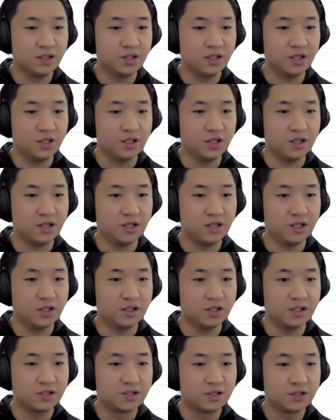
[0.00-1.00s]

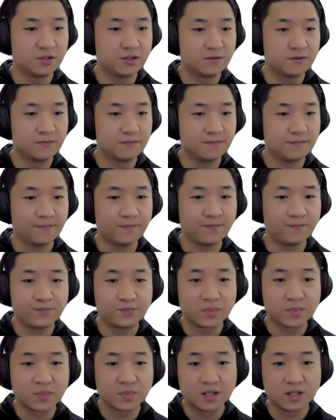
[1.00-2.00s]
is,
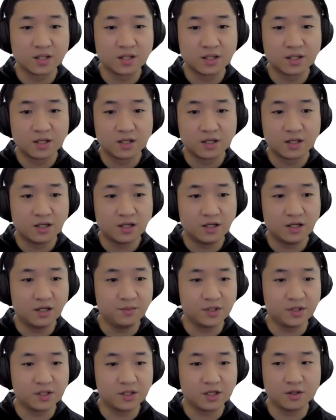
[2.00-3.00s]
let
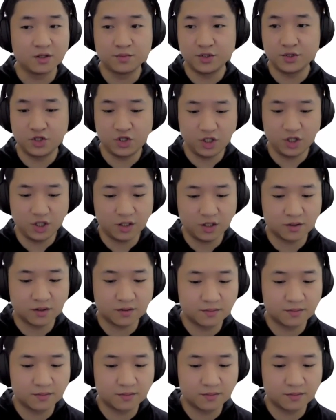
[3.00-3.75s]
me double check.